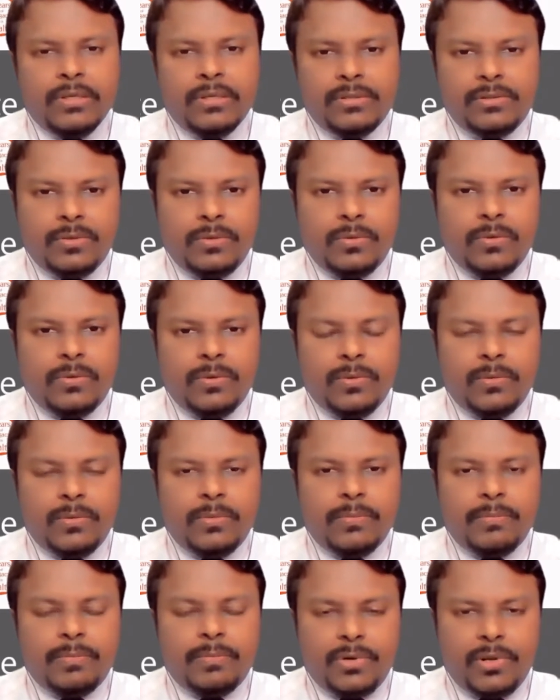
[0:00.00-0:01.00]

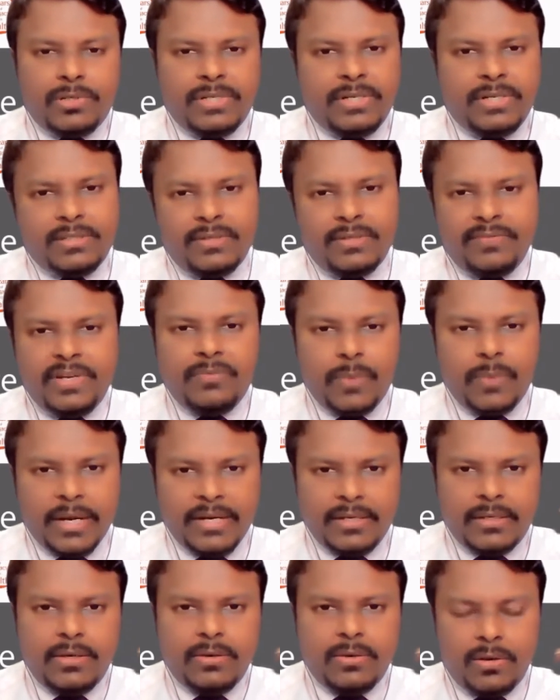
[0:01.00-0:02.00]
So prostate is a very
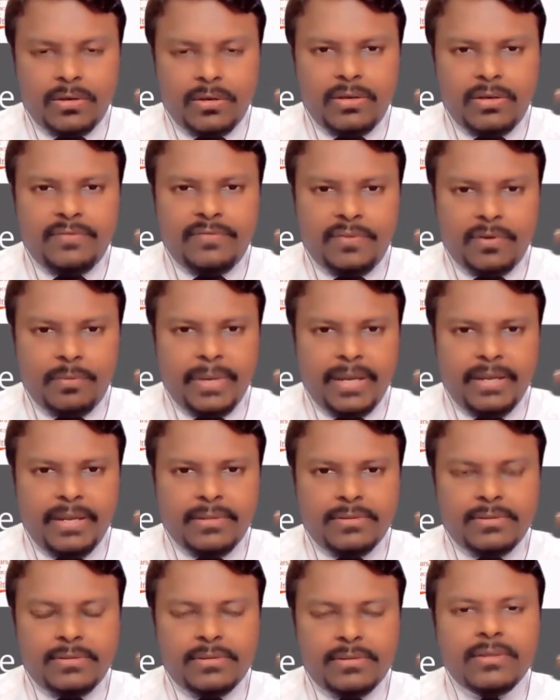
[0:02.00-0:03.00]
vital organ for
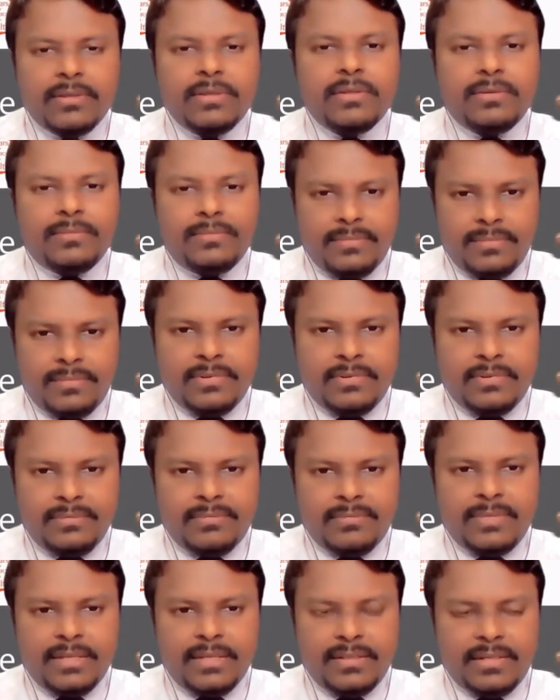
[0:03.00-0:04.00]
males.
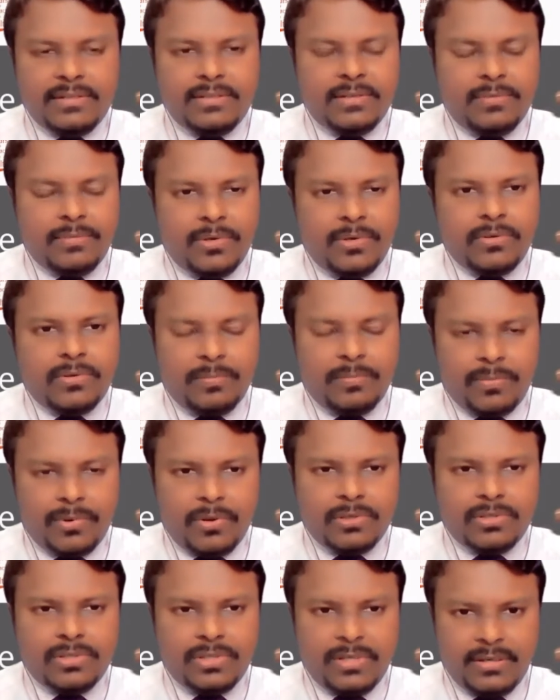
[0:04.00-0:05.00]
And that's about the
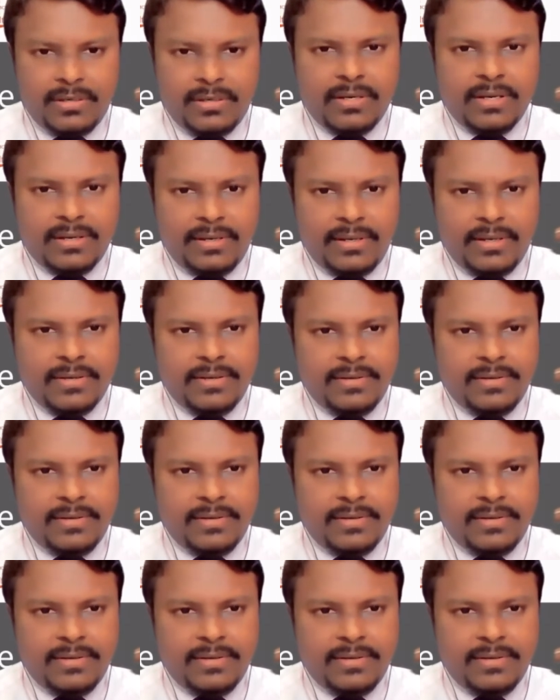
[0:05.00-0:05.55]
prostate gland.